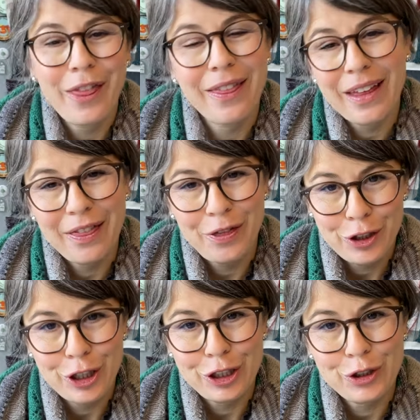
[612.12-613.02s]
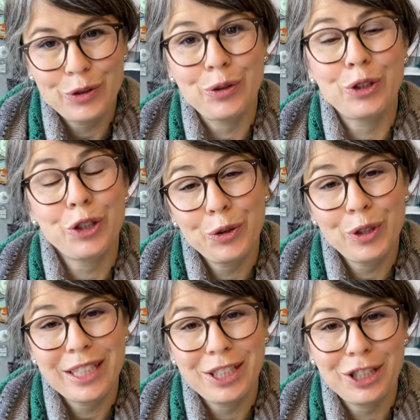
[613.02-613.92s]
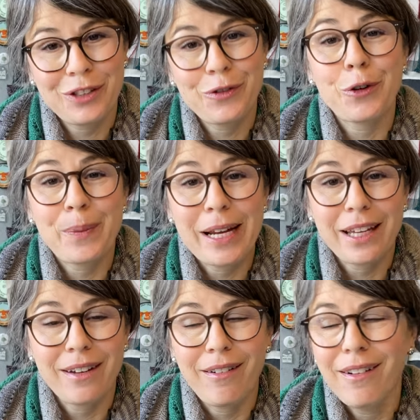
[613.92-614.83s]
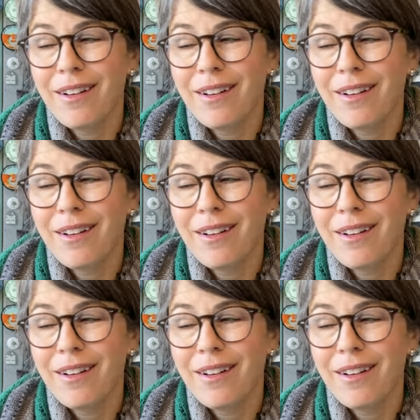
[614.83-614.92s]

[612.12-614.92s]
than 32 stitches for my heel.